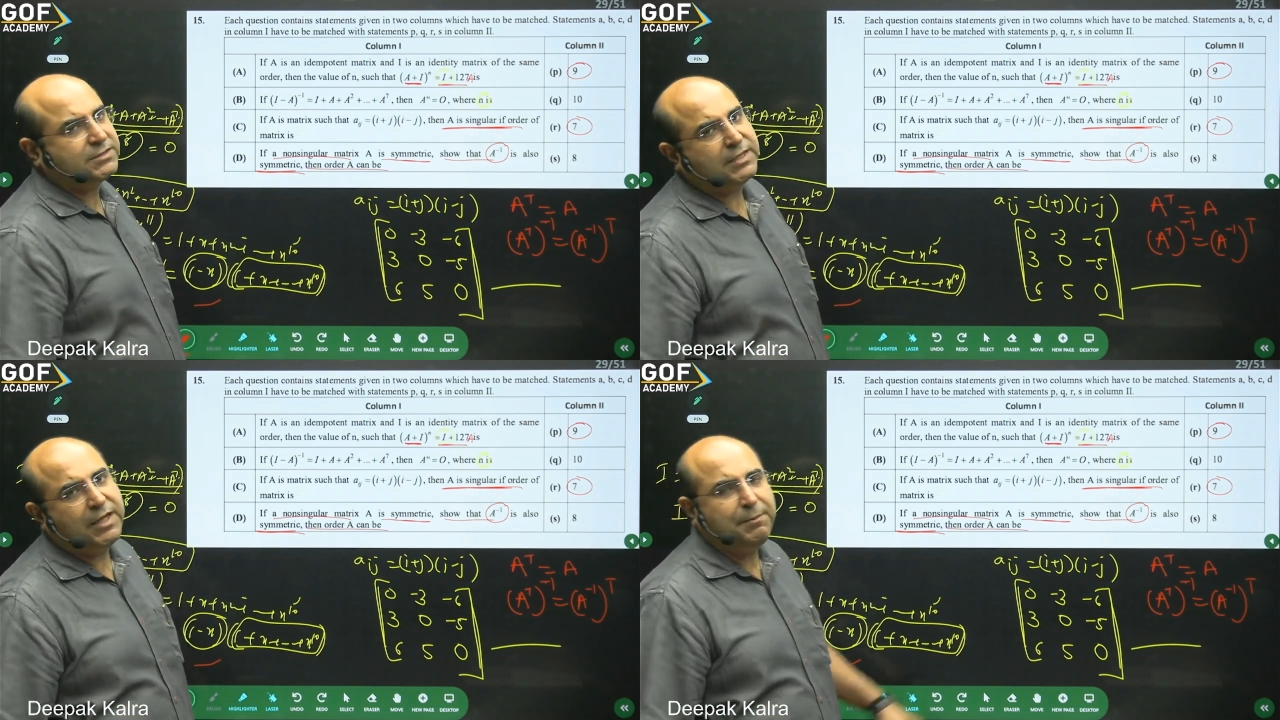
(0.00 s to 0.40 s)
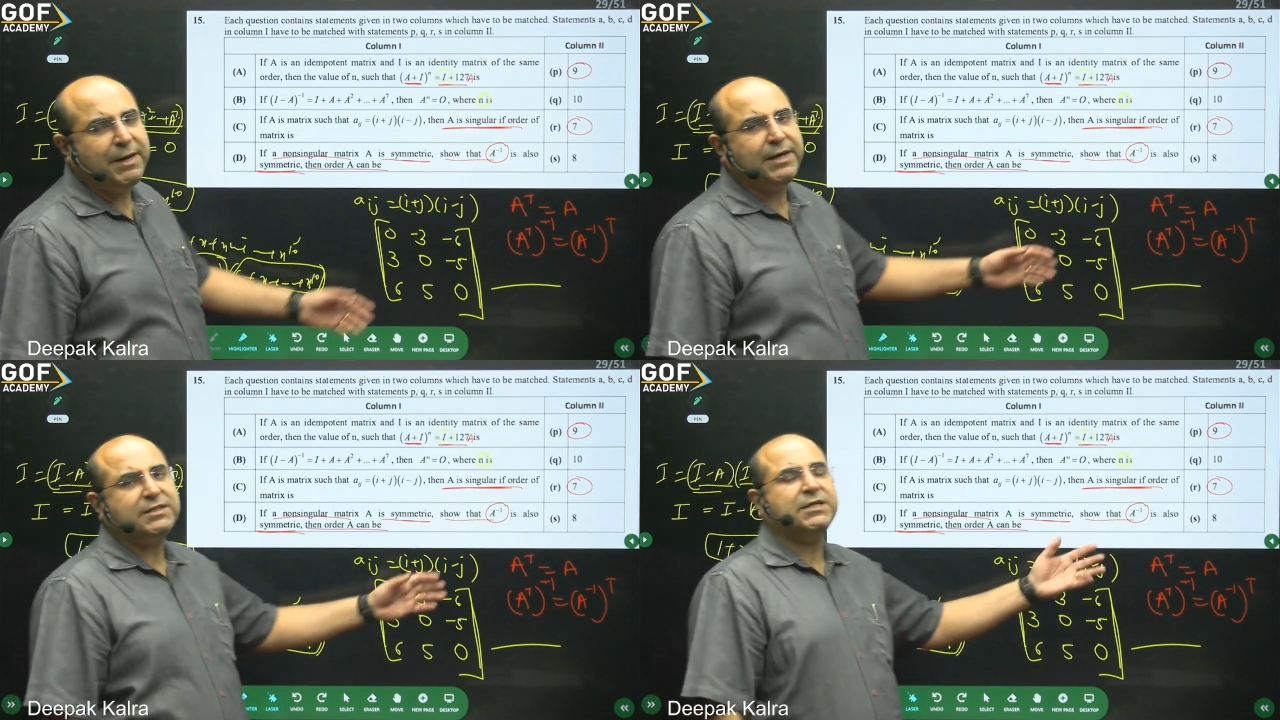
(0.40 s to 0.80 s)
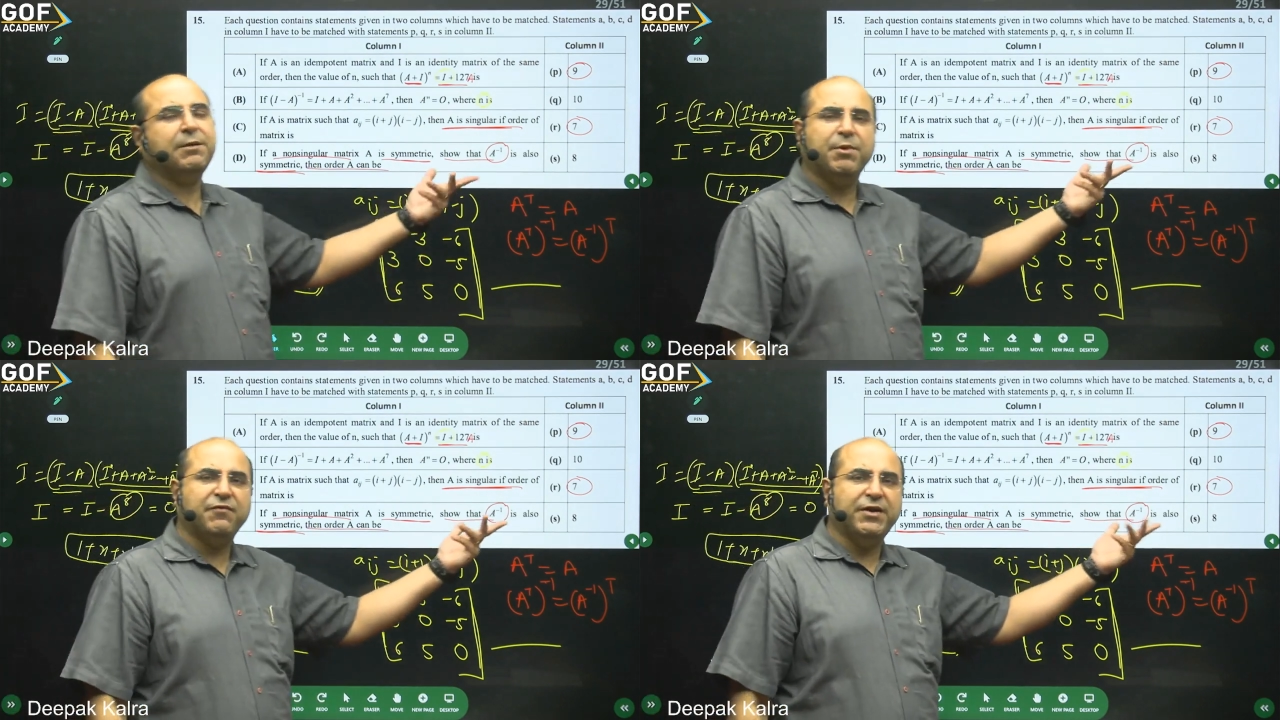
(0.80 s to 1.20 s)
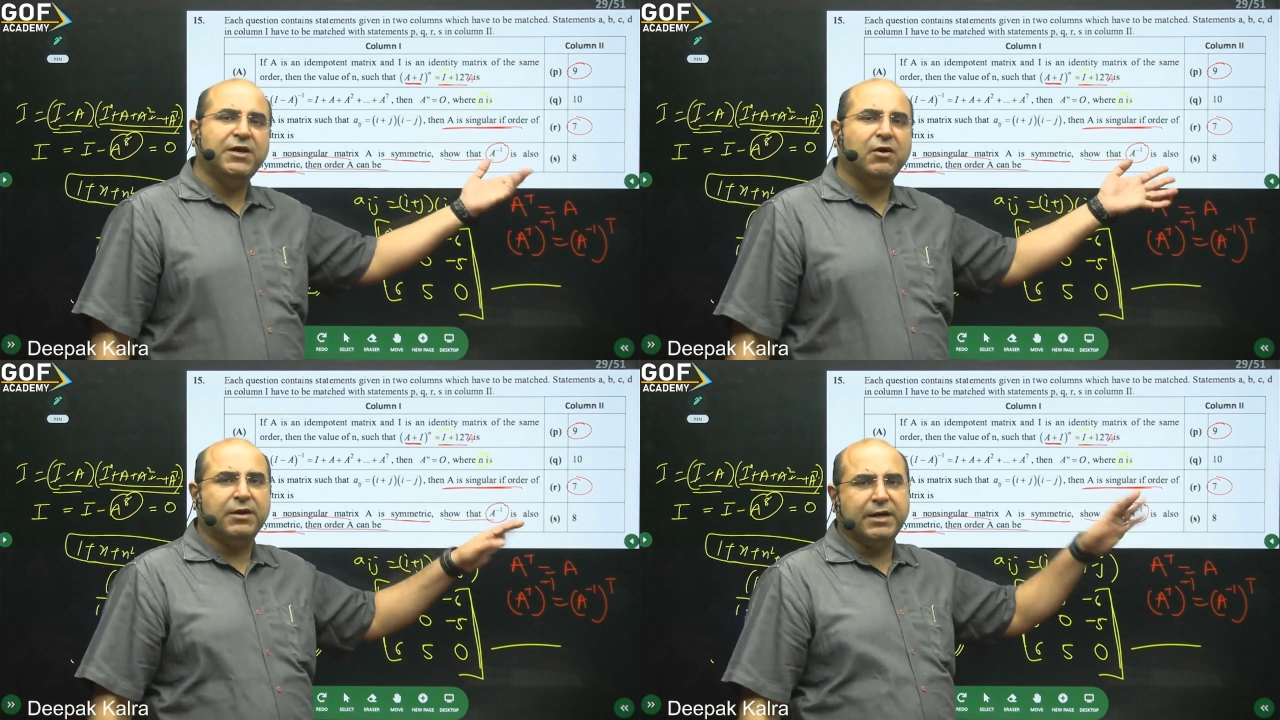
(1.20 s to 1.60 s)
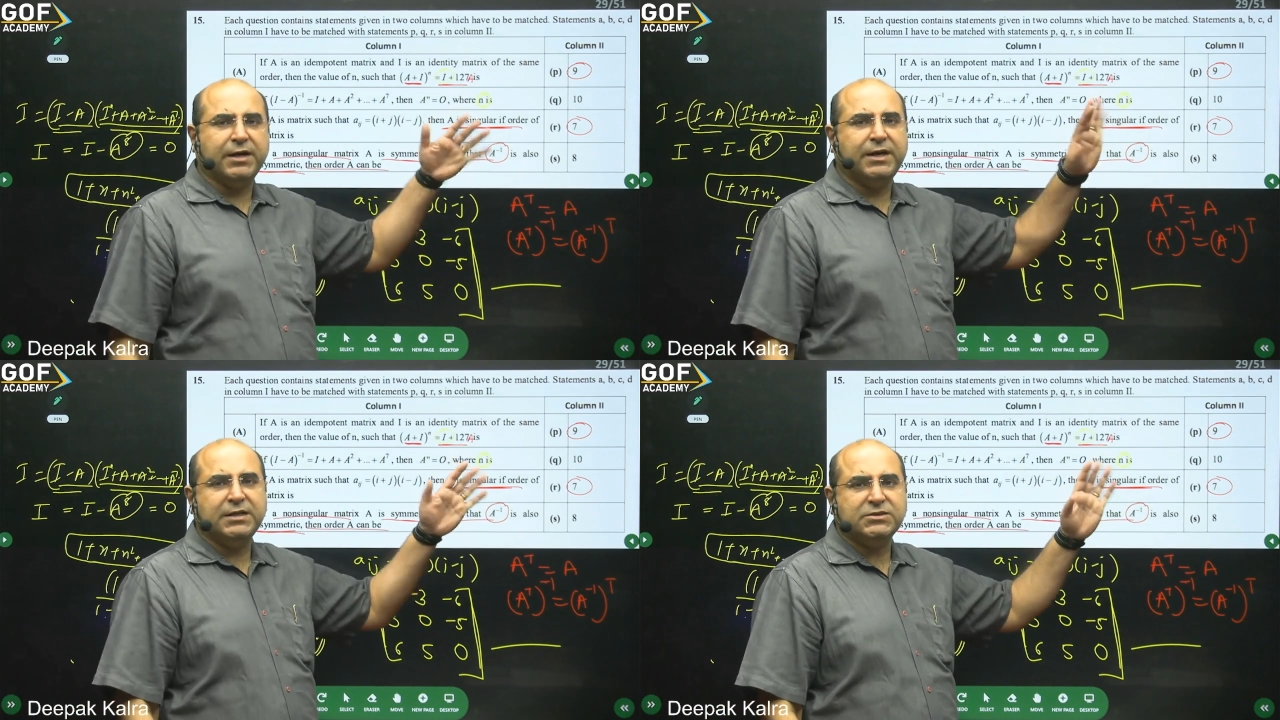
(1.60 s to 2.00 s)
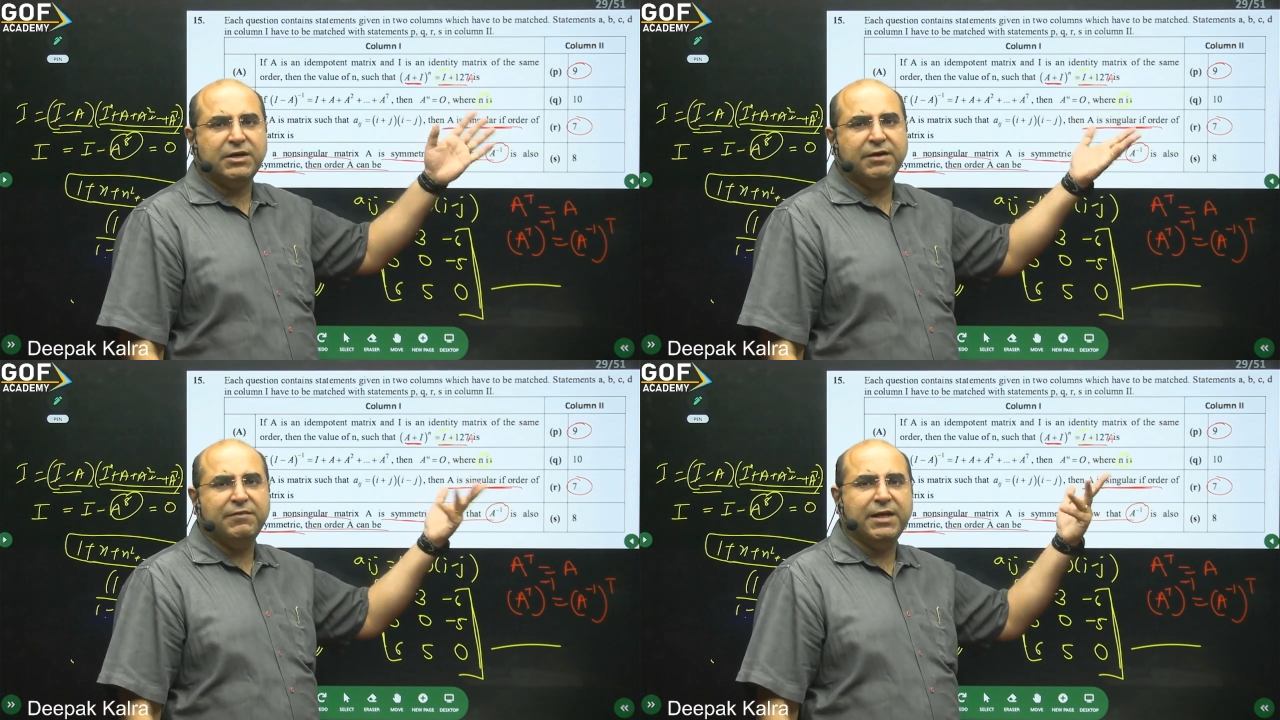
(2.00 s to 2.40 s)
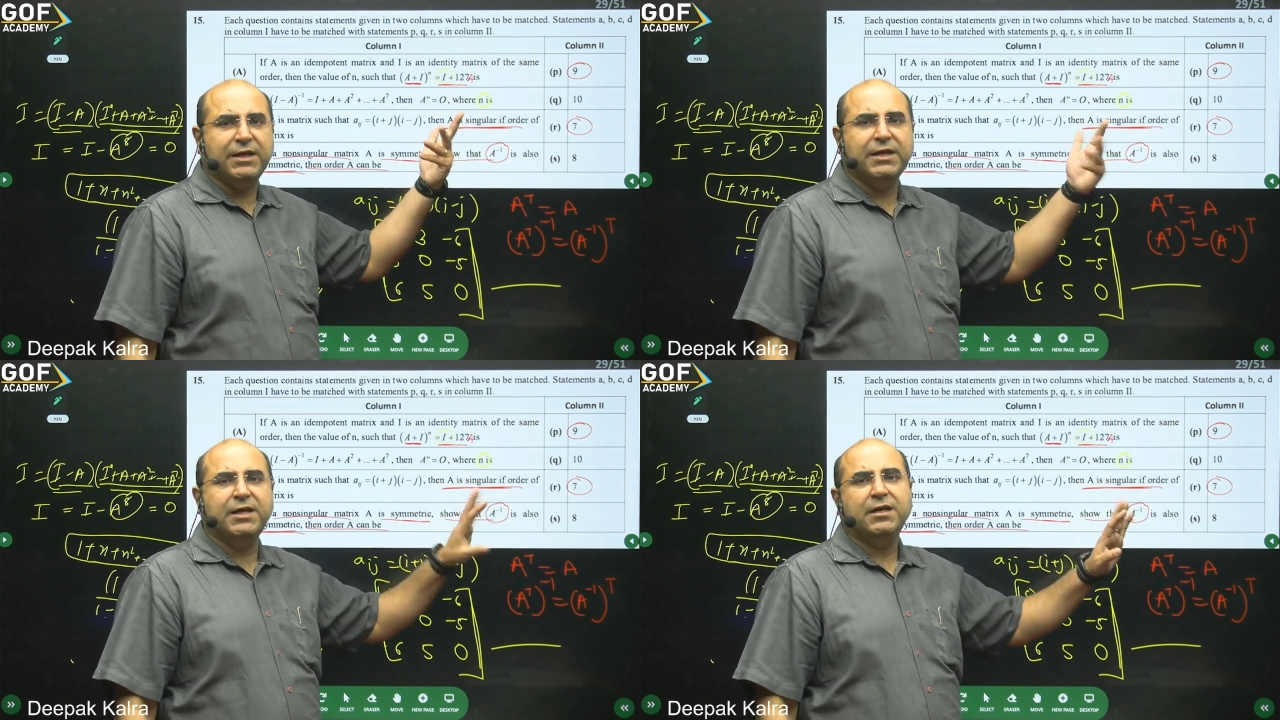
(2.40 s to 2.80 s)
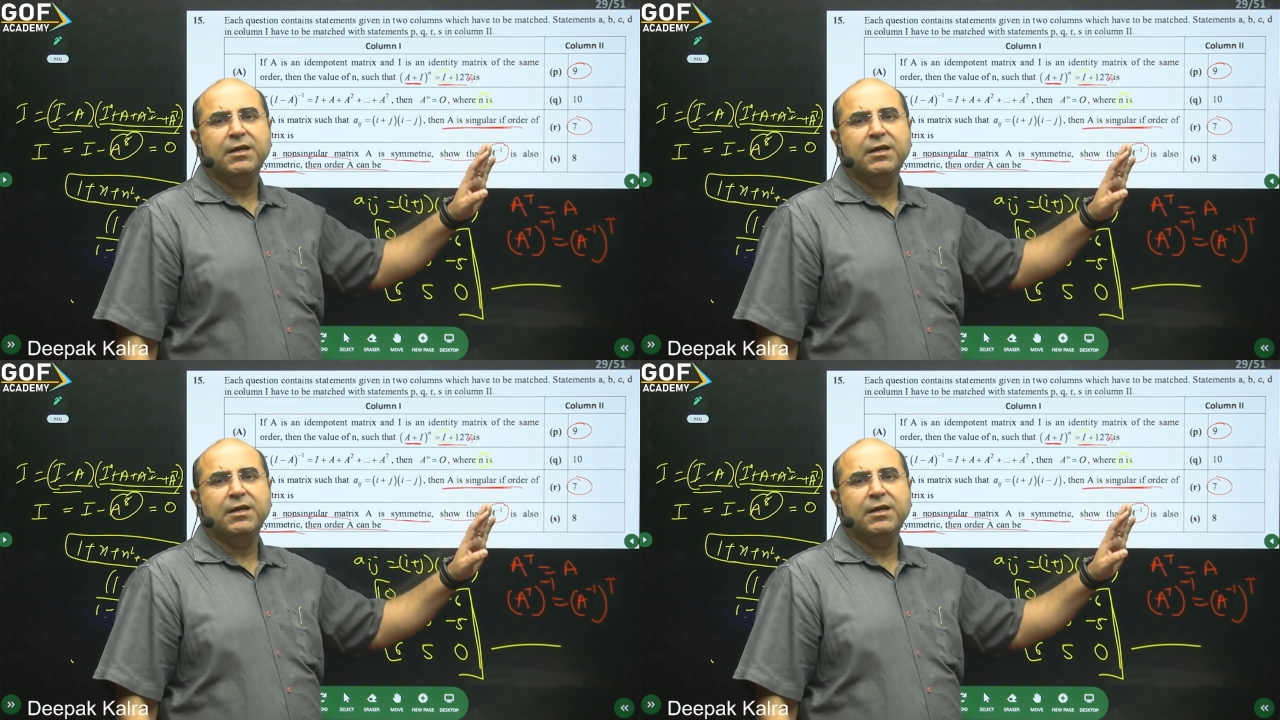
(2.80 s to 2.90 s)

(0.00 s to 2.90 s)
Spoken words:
A matrix can be of any order. It is not having any